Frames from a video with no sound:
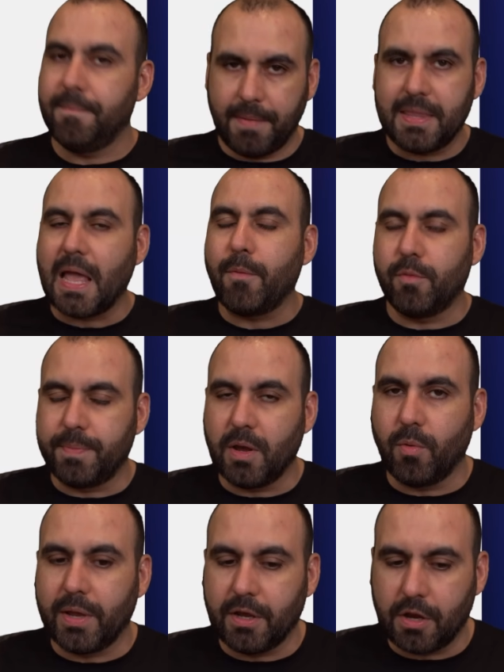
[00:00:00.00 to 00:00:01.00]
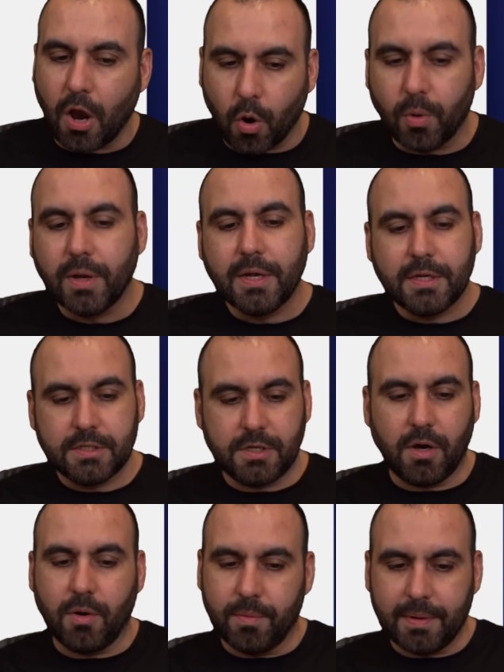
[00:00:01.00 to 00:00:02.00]
And that would be a way to go.
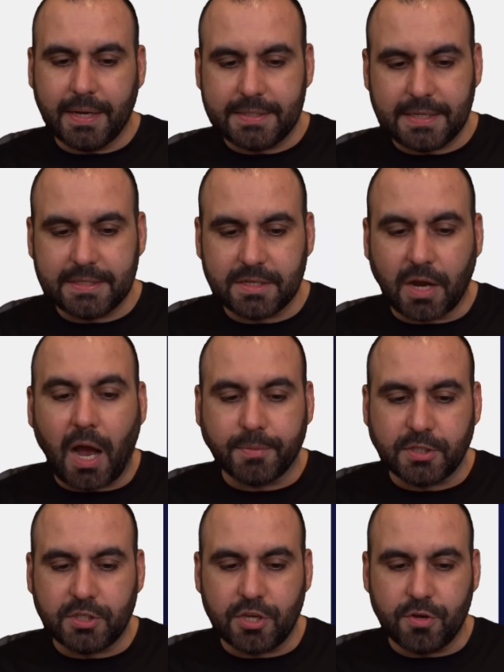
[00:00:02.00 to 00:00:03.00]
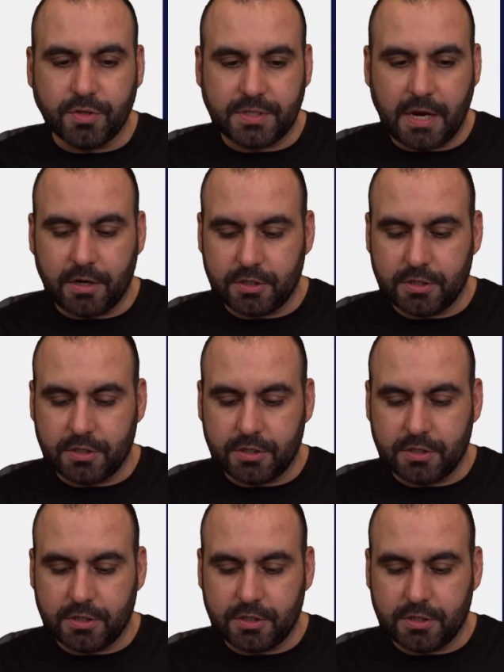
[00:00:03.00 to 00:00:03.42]
So it's, it's an option to use there.